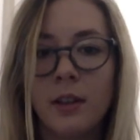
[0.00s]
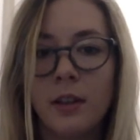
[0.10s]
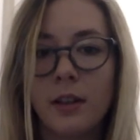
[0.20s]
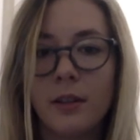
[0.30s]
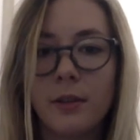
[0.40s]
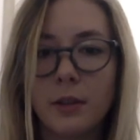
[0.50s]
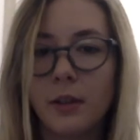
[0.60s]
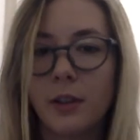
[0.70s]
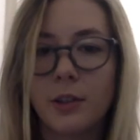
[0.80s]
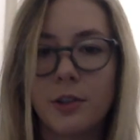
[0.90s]
of the
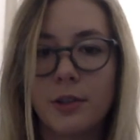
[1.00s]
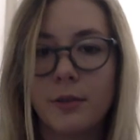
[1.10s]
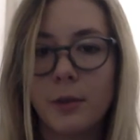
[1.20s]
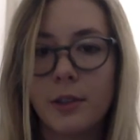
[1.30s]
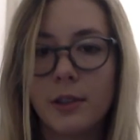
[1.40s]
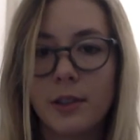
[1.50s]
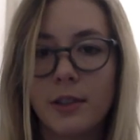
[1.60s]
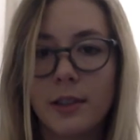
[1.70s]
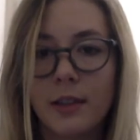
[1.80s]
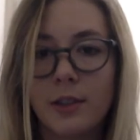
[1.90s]
larger forces
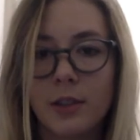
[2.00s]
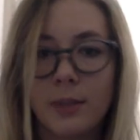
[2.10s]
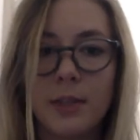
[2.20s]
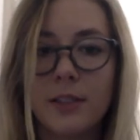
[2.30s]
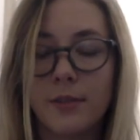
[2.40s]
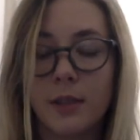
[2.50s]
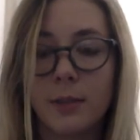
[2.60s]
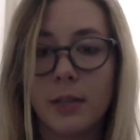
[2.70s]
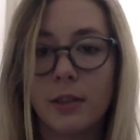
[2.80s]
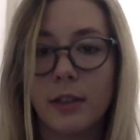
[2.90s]
that shape these
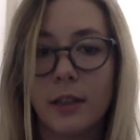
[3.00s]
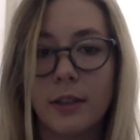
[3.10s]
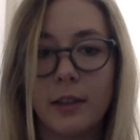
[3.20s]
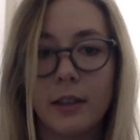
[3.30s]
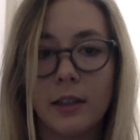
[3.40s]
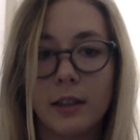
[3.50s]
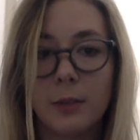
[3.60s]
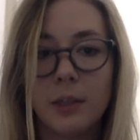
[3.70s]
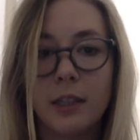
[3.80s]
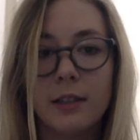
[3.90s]
fundamental health
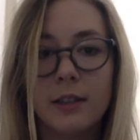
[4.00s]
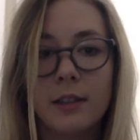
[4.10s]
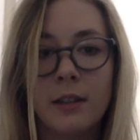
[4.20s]
inequities.